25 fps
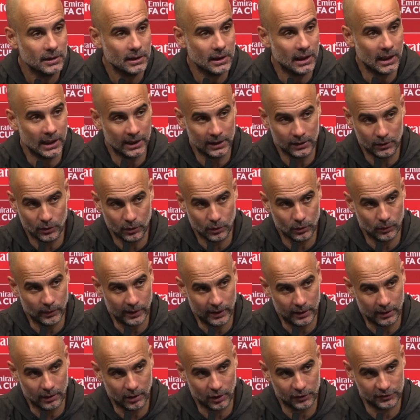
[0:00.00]
I know
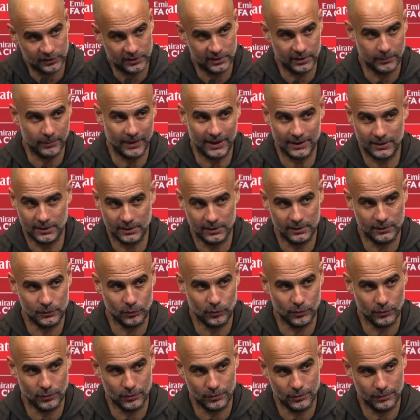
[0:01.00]
I lost the battle
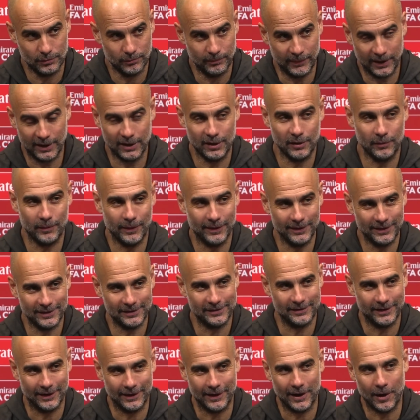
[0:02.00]
to make him
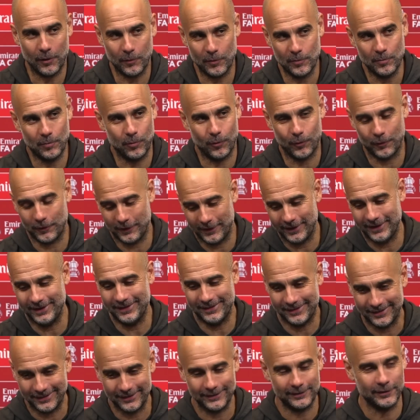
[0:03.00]
understand how important
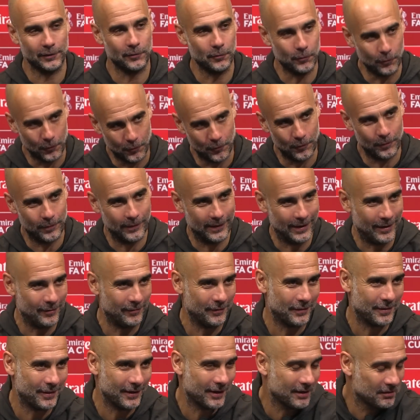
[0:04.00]
is the group and
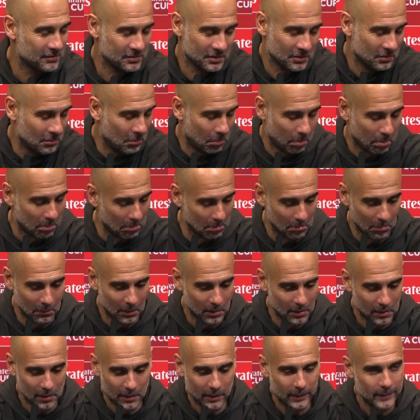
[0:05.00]
everything. So
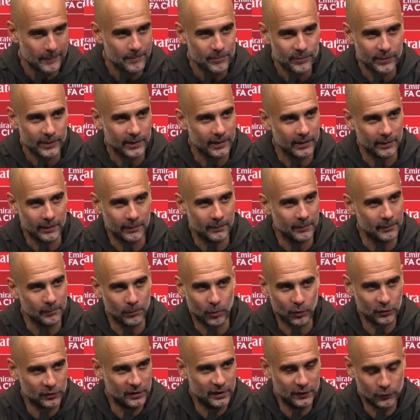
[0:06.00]
yeah,
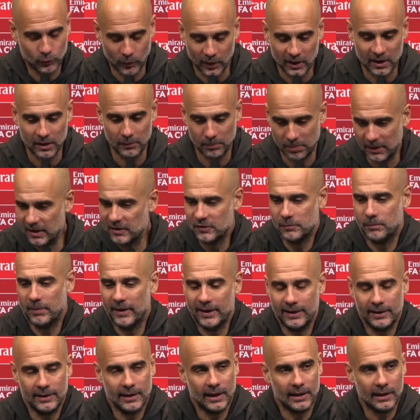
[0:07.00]
important is when he plays,
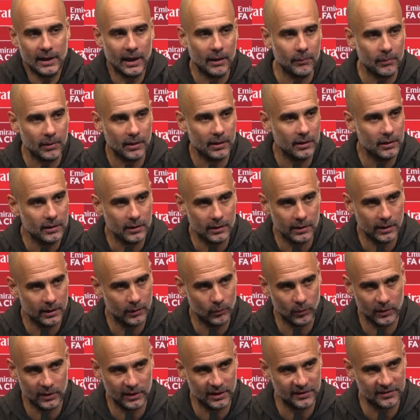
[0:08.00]
play in that level.
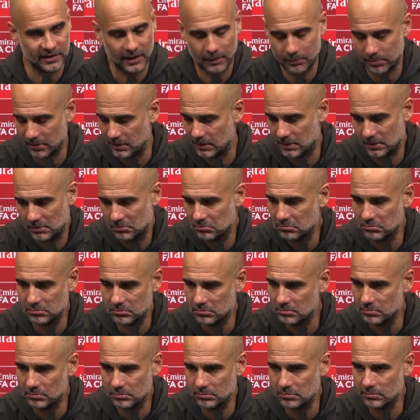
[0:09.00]
And when that's happened,
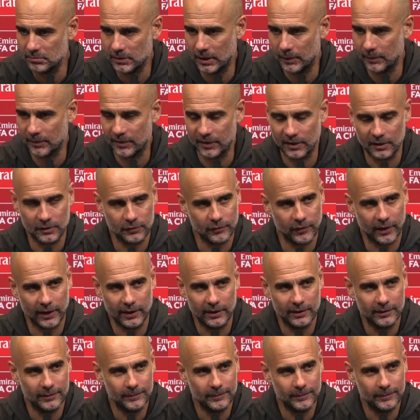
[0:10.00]
everything is fine.